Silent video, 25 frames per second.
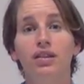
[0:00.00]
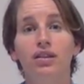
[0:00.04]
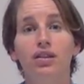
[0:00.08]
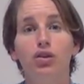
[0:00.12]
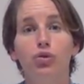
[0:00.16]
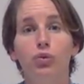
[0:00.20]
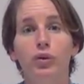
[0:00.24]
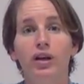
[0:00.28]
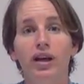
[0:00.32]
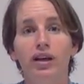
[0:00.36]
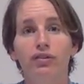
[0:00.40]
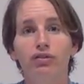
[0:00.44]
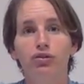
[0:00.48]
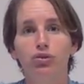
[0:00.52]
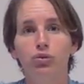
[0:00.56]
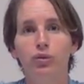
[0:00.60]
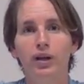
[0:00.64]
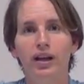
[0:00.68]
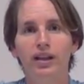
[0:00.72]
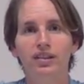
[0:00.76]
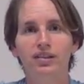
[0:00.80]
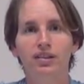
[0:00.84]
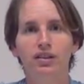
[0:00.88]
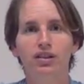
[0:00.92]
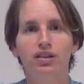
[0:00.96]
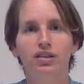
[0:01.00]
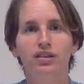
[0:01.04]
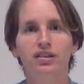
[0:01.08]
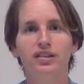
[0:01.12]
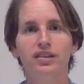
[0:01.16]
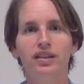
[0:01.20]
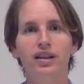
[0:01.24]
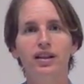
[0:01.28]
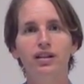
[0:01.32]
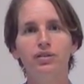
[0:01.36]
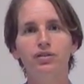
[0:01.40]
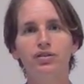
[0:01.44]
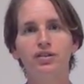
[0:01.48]
thing we have to ask
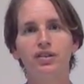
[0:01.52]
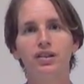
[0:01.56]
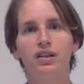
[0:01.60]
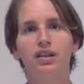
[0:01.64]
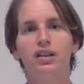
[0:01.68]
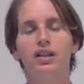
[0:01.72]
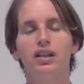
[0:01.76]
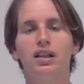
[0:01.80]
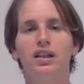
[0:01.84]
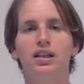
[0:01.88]
ourselves